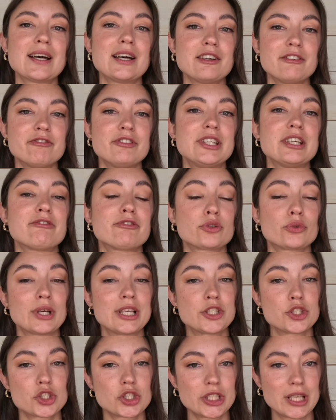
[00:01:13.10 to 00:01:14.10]
of
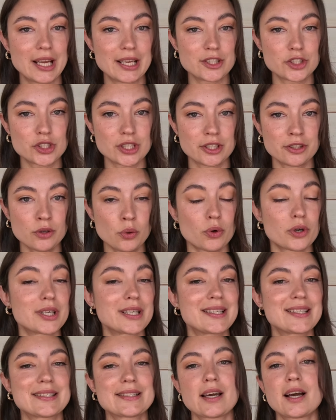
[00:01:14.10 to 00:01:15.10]
differentiation
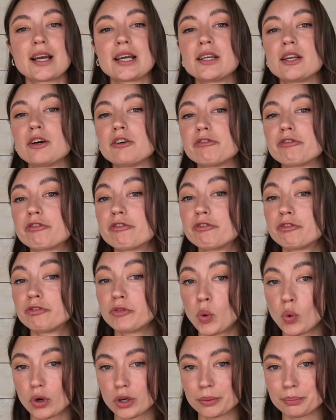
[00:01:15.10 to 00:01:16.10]
or design of
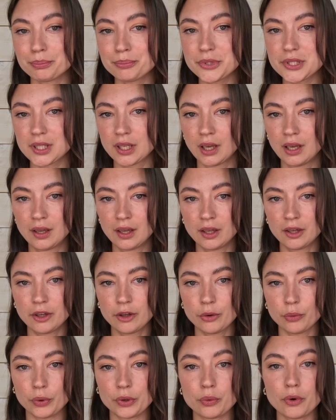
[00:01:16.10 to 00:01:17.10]
forms,
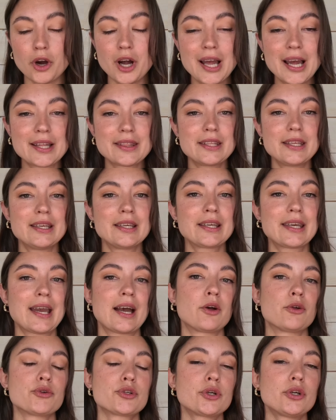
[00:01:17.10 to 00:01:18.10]
when Ra had the
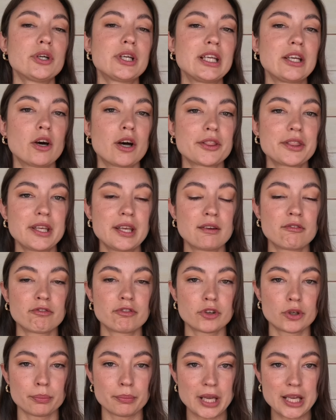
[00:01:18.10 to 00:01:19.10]
encounter and he got the
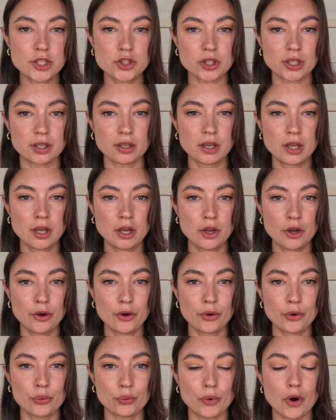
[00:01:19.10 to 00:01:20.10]
information,
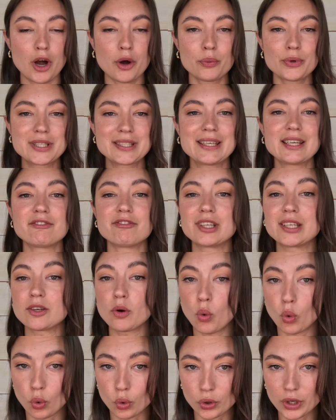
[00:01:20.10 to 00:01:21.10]
Ra was
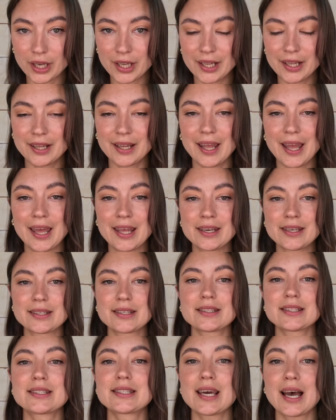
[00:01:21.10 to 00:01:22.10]
given aura
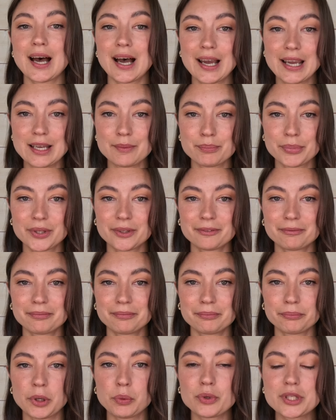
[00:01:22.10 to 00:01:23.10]
and type.
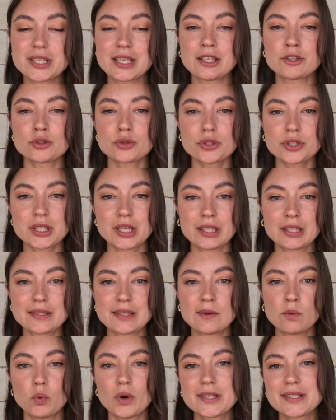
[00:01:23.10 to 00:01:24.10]
But what's interesting is
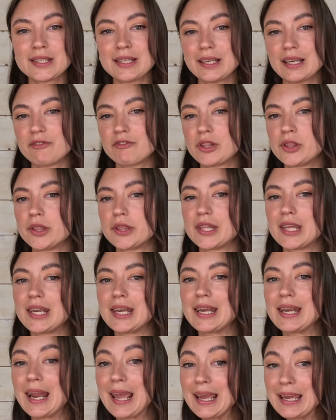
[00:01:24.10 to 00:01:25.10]
he wasn't given the
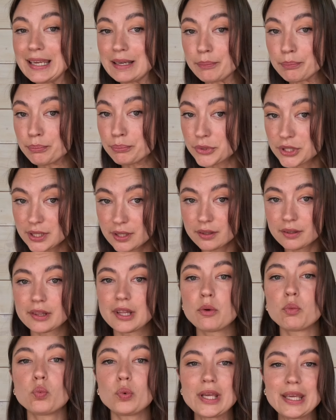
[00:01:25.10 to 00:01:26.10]
names
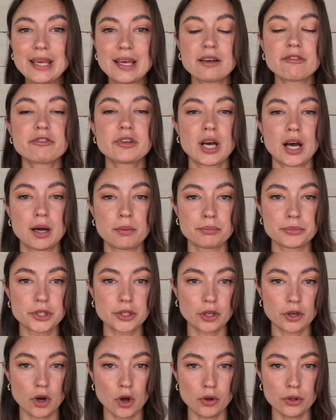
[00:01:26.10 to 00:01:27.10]
that we have come
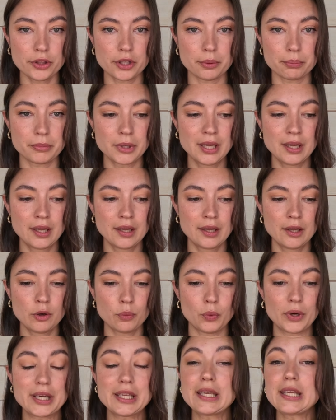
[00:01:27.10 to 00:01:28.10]
to call them.
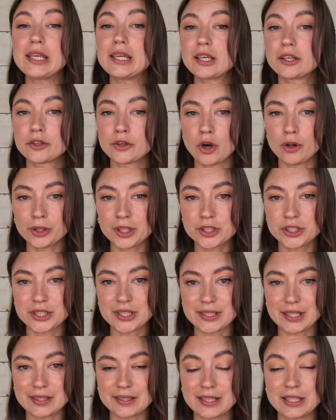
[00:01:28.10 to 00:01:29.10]
When he
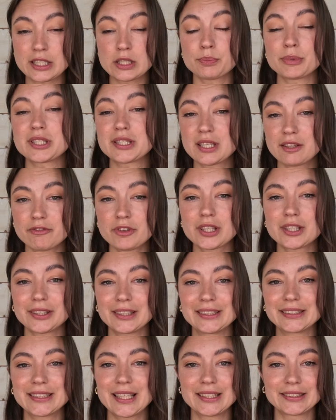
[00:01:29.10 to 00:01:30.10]
acknowledges this, he
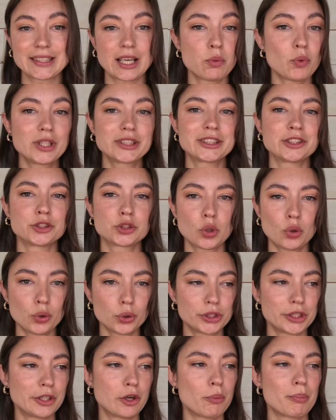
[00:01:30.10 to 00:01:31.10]
specifically says, I wasn't
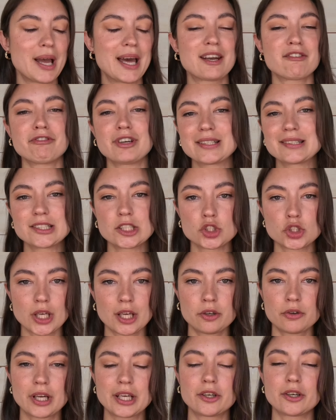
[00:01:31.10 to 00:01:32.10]
told, manifesting
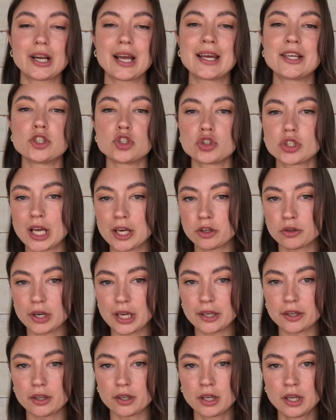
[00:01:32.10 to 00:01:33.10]
generator and
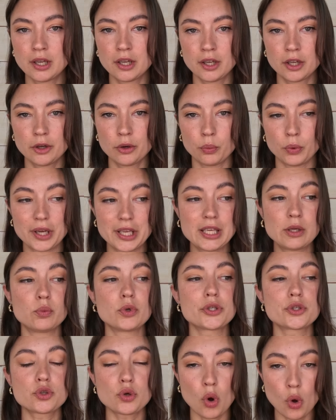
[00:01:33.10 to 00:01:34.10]
generator. What he
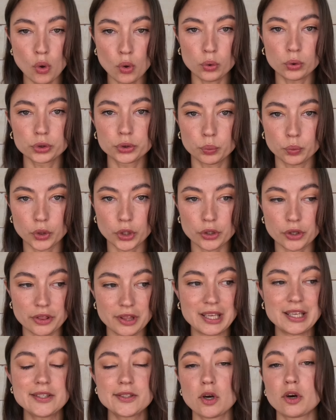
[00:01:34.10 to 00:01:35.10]
was told were,
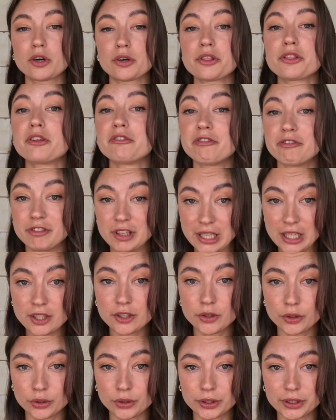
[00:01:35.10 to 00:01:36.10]
these are the
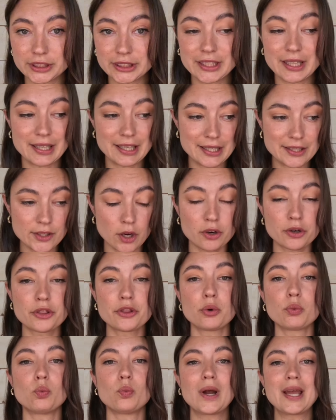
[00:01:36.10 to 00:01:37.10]
vehicles, these are
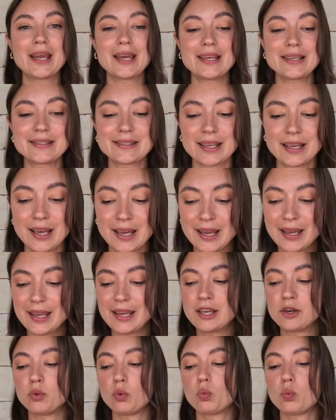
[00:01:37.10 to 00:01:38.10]
the ways
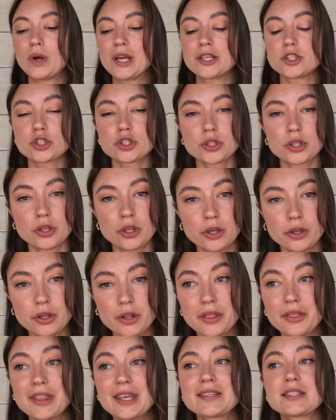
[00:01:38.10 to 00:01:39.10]
in which
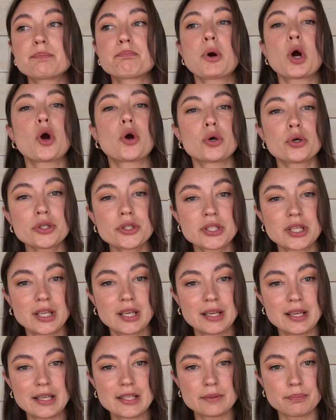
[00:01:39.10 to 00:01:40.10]
this
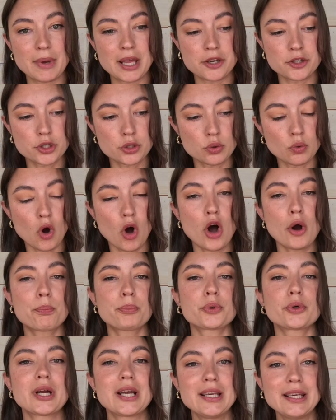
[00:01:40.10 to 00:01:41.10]
person is meant to
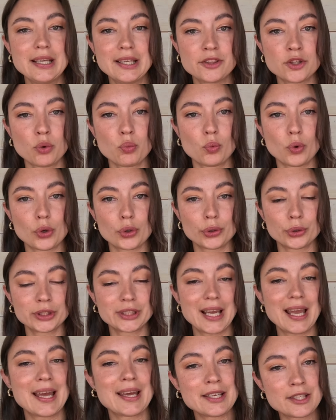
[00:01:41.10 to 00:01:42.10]
operate in the
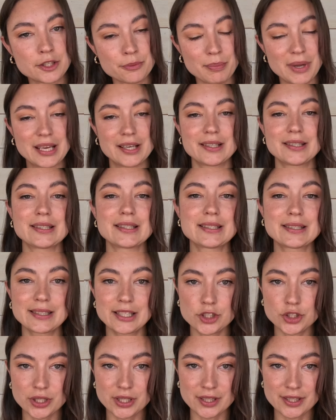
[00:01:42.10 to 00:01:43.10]
world and make
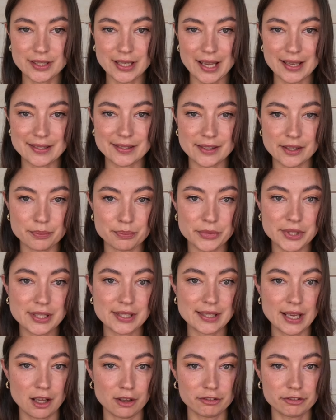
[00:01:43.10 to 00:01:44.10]
decisions as
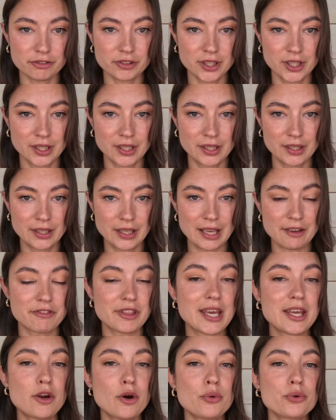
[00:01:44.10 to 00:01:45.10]
themselves. If
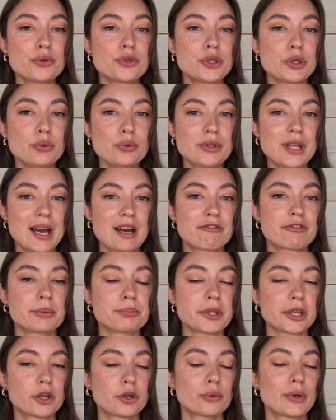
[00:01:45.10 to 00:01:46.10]
they don't do that
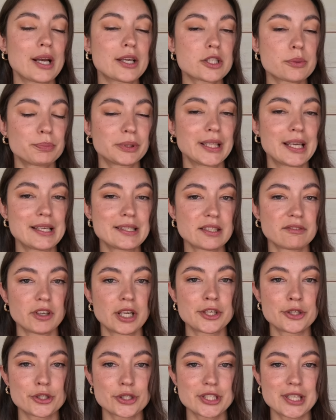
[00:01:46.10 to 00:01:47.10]
from the correct place of
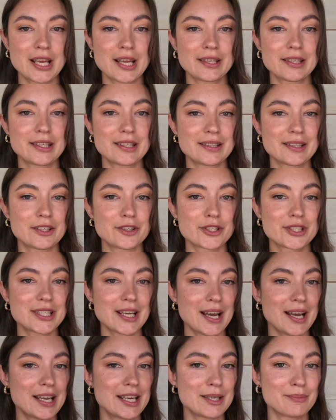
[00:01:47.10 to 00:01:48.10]
understanding their
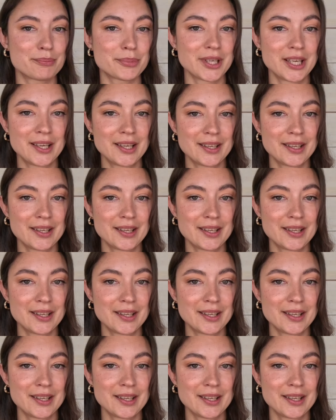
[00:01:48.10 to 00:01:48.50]
type,